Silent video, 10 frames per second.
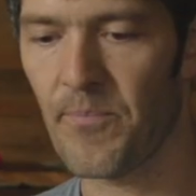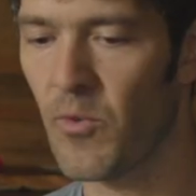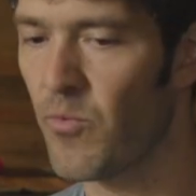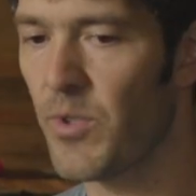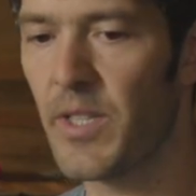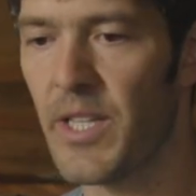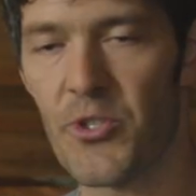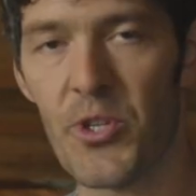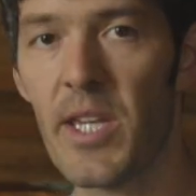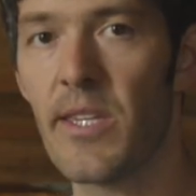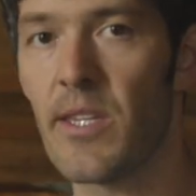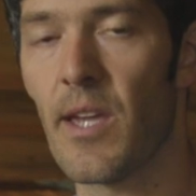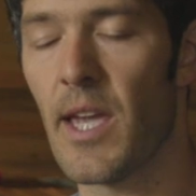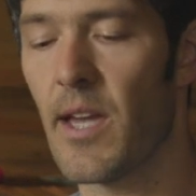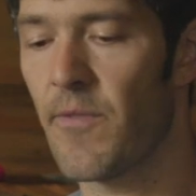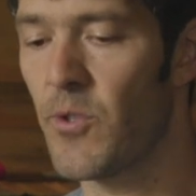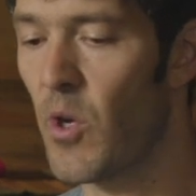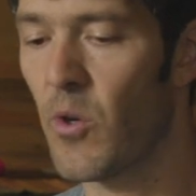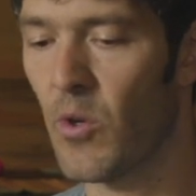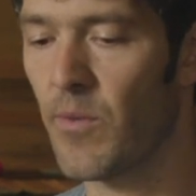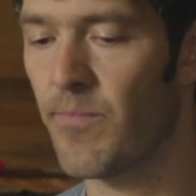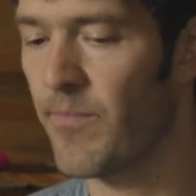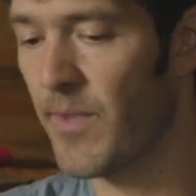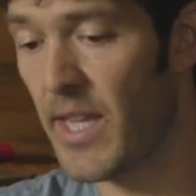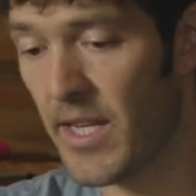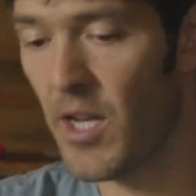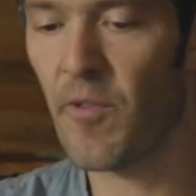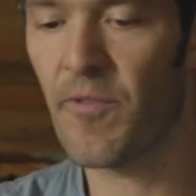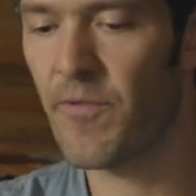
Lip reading: really shaky, if you don't get enough